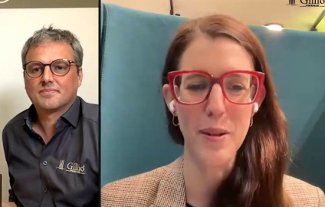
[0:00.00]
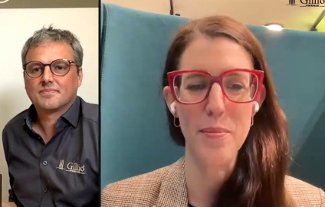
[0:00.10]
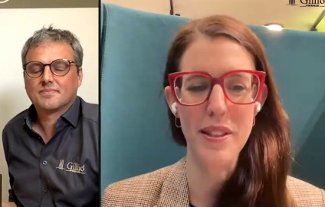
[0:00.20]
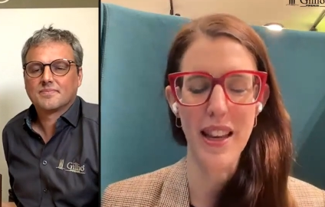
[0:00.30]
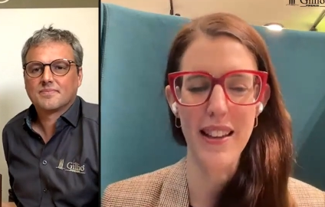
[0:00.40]

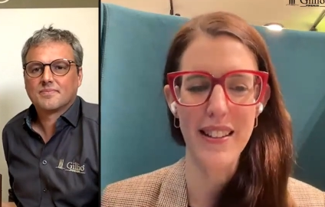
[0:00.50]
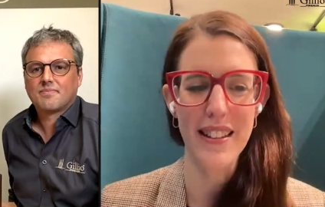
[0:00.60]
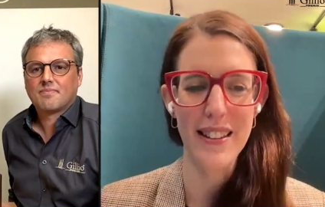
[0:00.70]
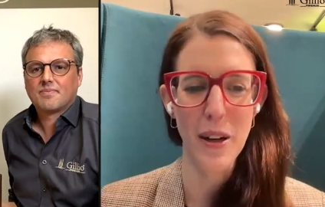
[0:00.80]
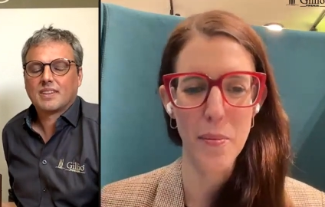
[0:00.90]
Speaker 1: setups and
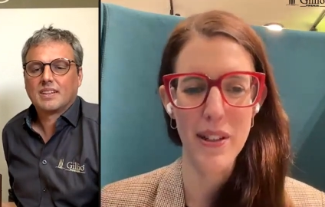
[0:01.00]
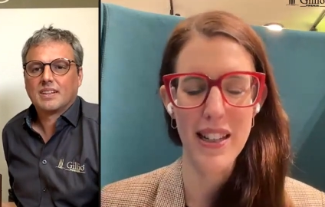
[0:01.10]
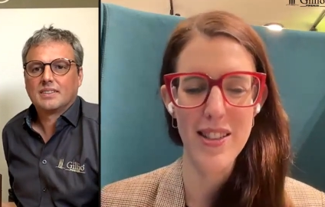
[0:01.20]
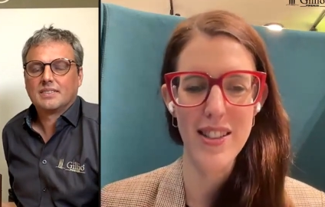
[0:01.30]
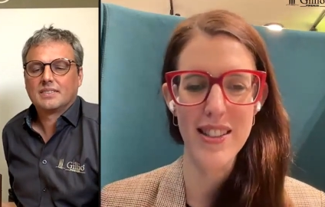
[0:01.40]
uh,
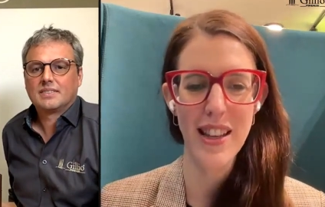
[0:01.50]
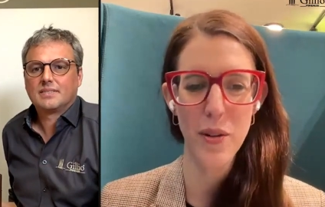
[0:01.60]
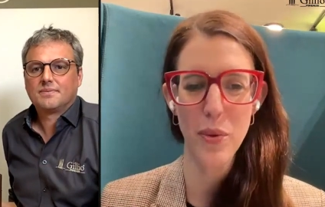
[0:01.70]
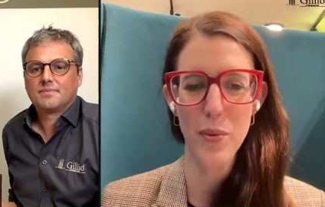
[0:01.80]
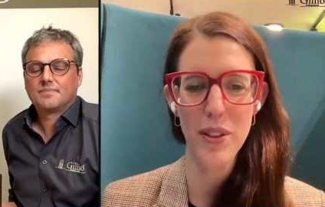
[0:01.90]
combinations.
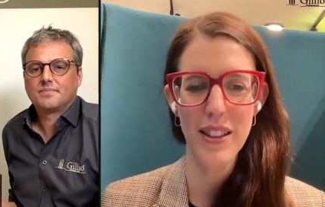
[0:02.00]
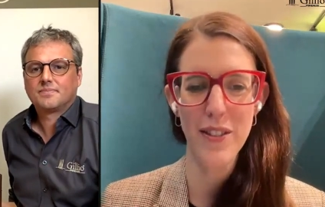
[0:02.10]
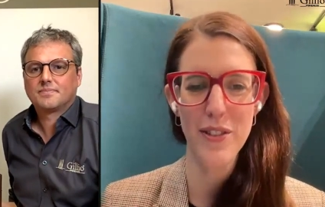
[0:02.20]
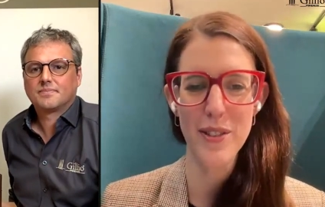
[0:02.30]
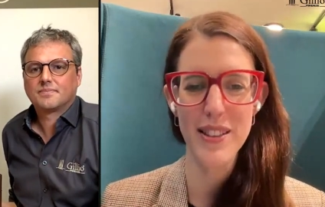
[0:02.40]
And we would
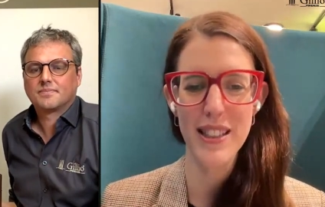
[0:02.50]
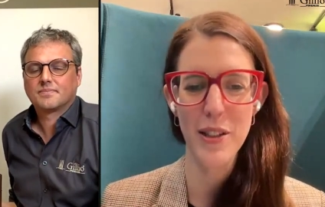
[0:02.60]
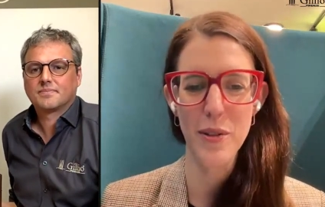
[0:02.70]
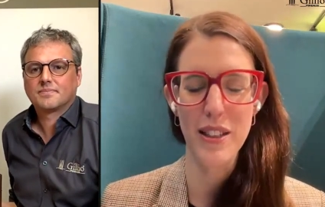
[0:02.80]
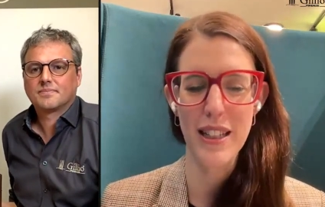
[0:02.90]
love to see
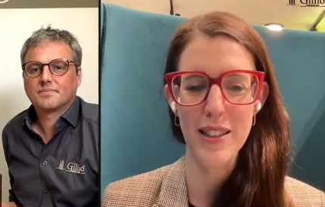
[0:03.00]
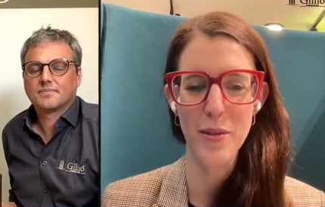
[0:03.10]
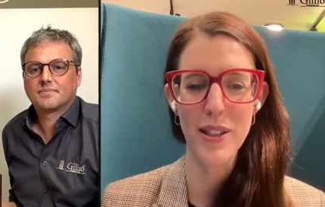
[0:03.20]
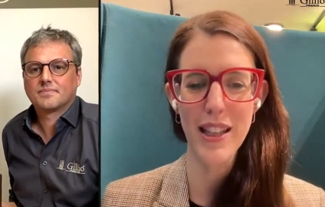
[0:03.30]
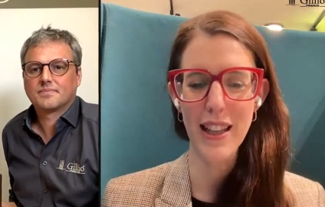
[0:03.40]
you next
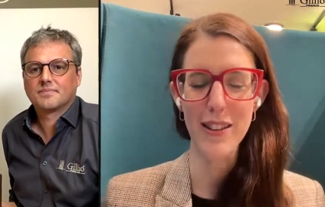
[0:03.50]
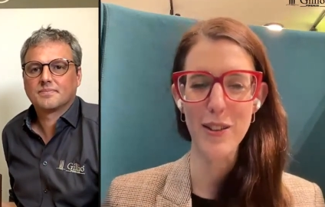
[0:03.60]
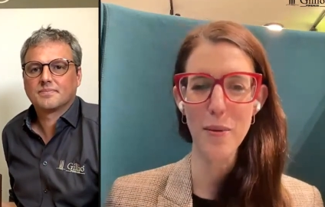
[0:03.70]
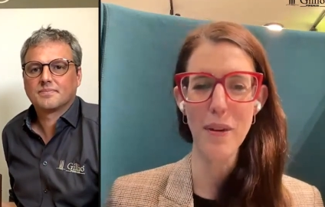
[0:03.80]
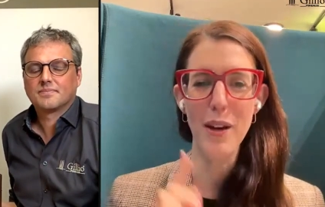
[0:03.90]
week. And
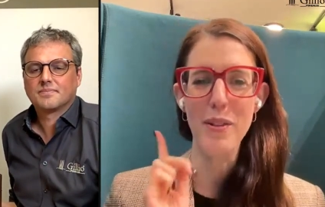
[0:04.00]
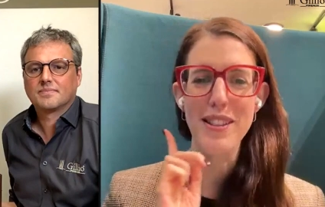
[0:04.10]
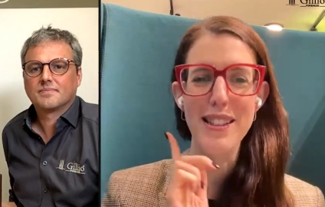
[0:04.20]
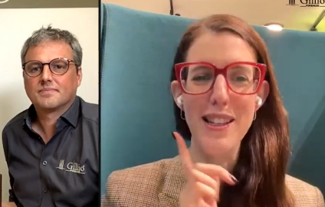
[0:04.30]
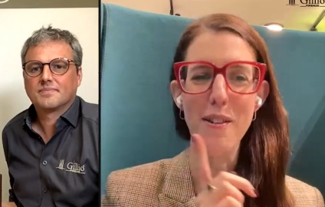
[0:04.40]
Tom, I
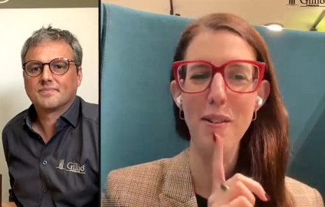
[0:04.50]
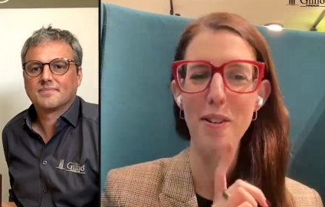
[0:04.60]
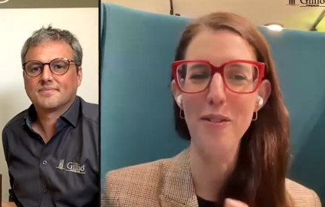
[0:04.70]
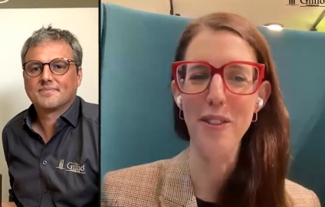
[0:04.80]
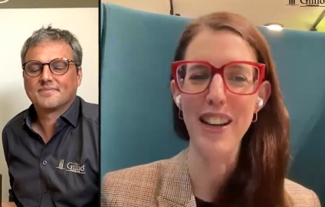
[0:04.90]
will see you
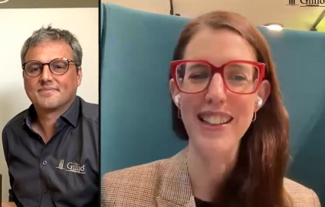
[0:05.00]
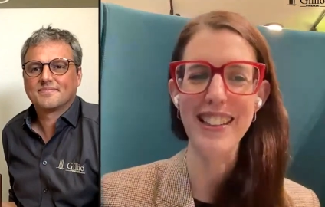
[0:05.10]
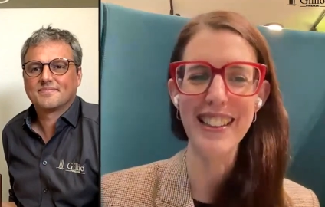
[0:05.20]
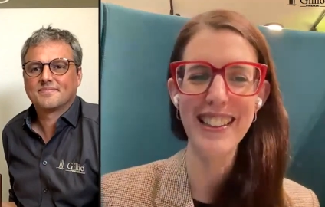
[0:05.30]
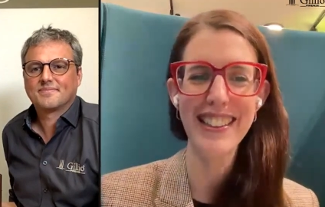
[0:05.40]
on
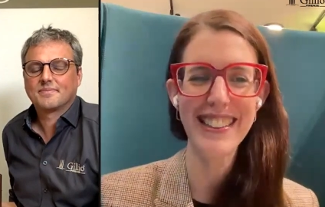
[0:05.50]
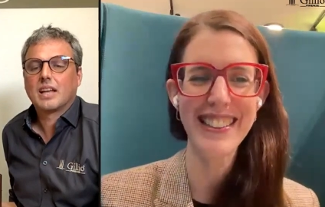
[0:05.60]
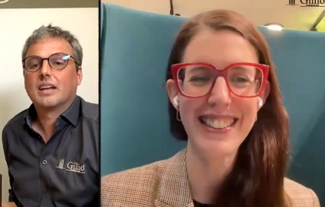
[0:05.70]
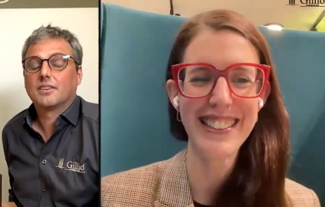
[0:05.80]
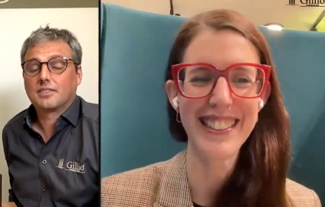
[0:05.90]
Friday
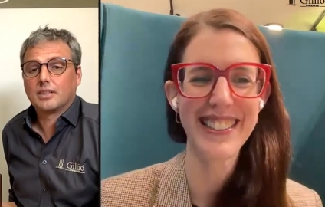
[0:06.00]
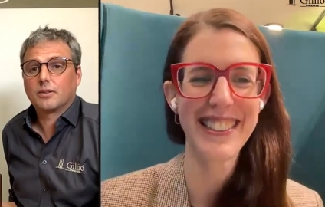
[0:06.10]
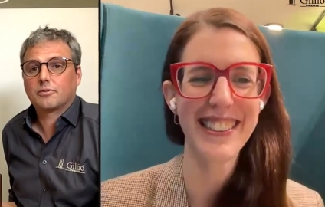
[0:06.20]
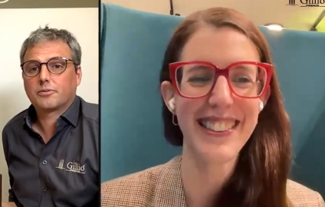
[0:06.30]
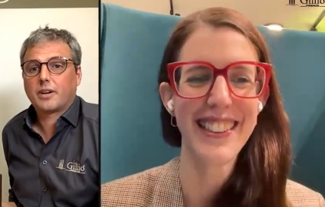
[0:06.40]
Speaker 2: see you on
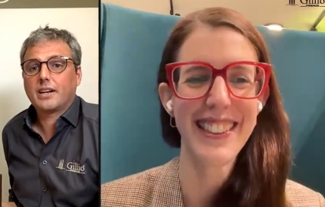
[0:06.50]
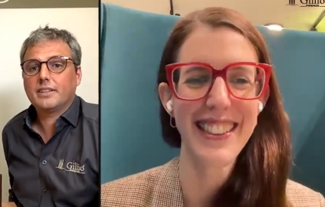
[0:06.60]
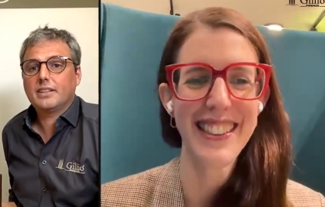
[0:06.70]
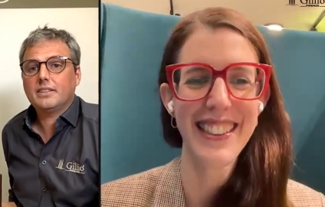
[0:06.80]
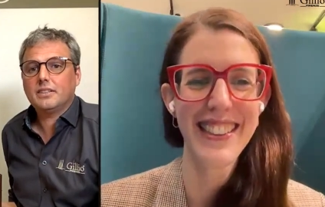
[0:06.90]

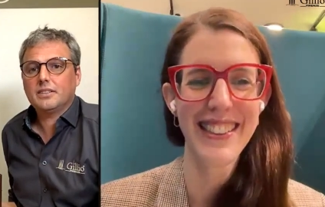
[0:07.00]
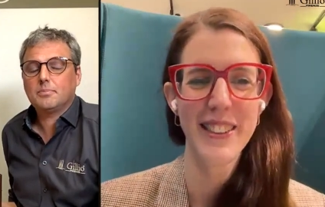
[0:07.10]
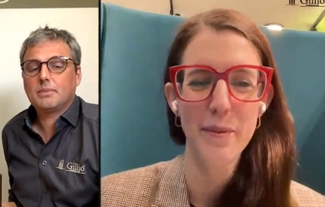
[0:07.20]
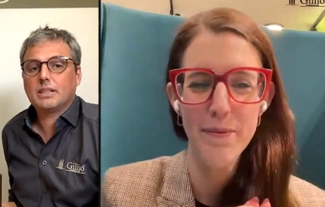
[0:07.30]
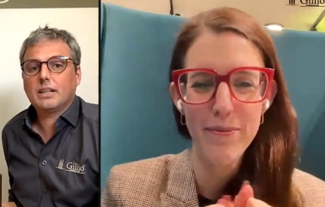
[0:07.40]
Friday, uh,
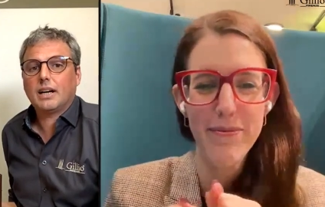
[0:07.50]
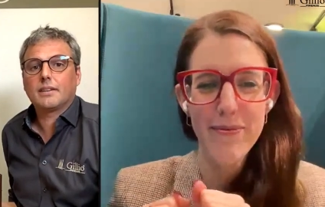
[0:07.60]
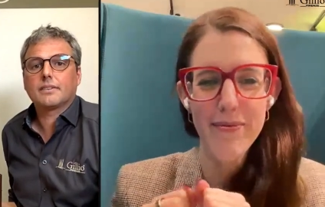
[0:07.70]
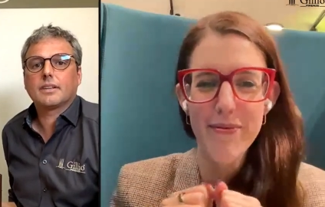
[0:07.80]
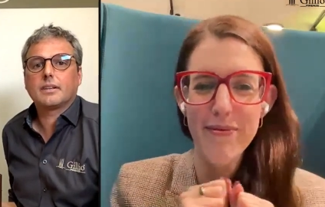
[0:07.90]
Mala
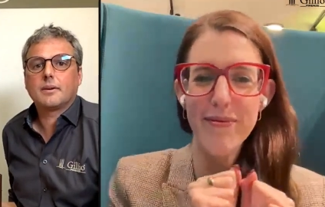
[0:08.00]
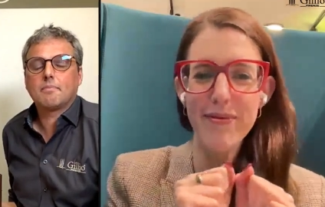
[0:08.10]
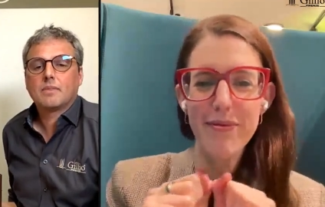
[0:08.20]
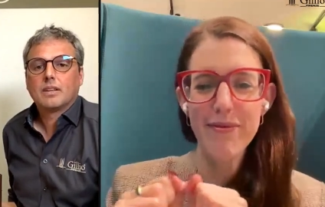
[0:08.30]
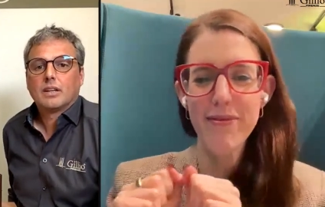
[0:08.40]
and um,
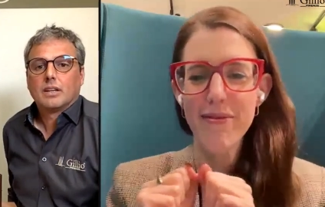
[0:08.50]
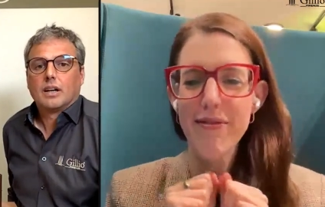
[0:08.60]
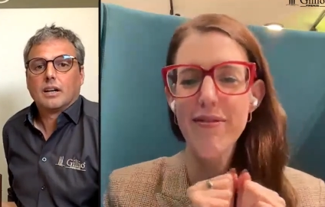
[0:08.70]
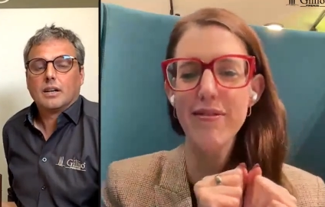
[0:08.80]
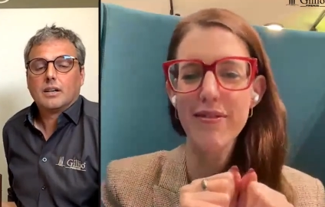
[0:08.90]

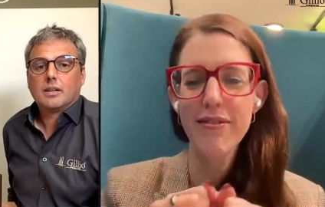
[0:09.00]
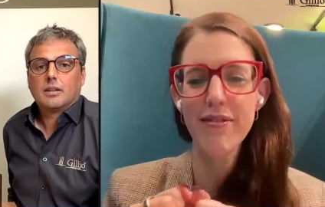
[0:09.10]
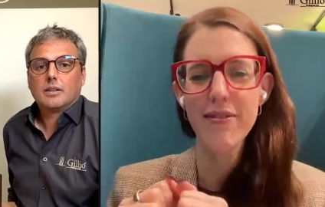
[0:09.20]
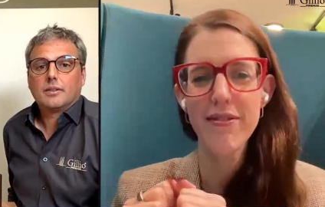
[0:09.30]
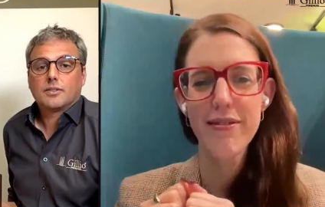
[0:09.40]

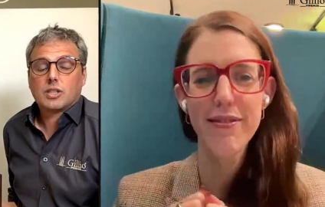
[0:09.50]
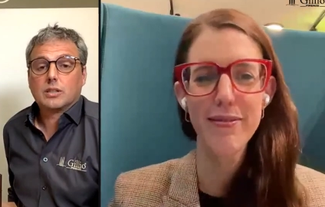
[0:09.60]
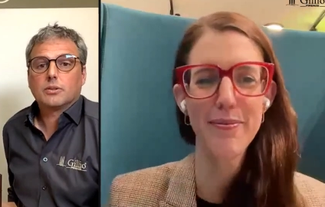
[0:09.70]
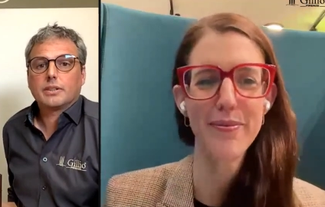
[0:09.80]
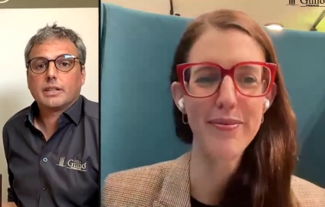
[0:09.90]
uh,
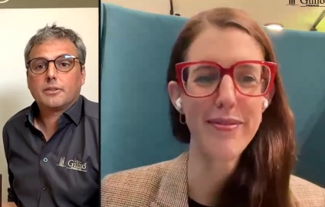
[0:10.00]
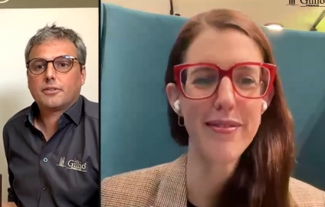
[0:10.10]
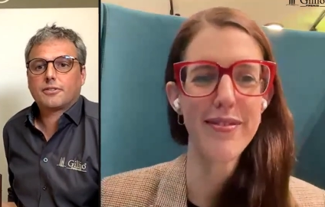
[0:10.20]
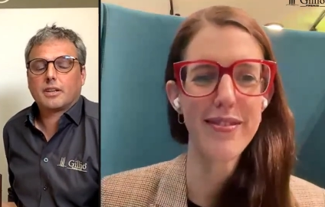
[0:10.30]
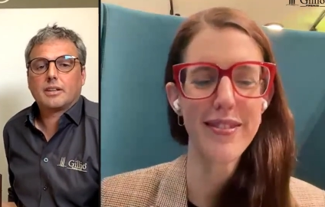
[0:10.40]

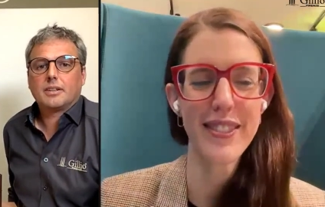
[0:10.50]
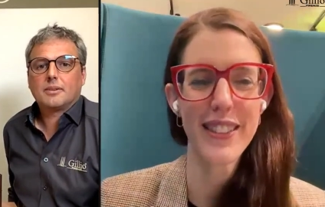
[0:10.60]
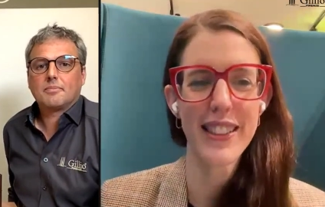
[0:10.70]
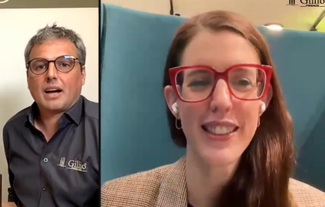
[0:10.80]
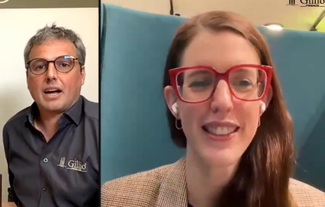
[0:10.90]
uh,
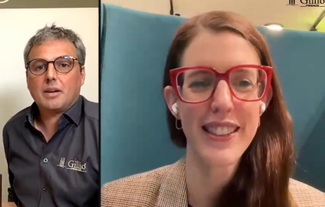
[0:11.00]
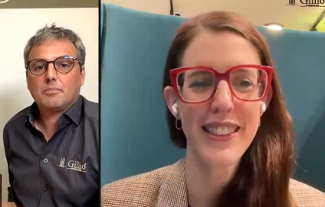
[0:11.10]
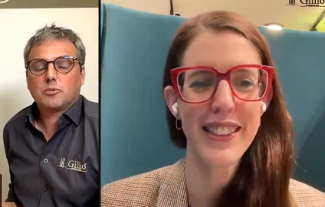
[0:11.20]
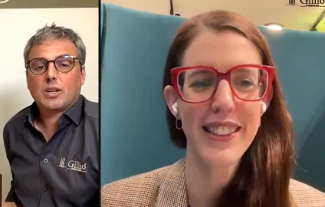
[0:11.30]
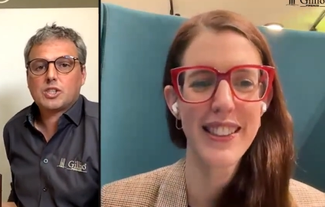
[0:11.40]
I am
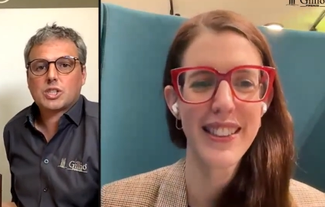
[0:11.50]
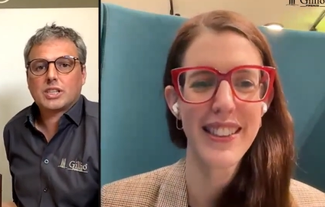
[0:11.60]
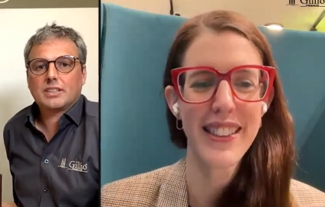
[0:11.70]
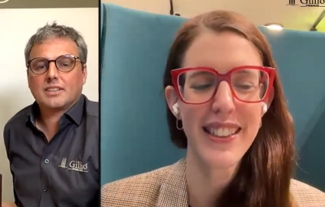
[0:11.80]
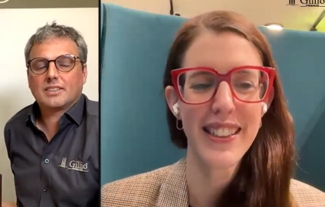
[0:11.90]
watching.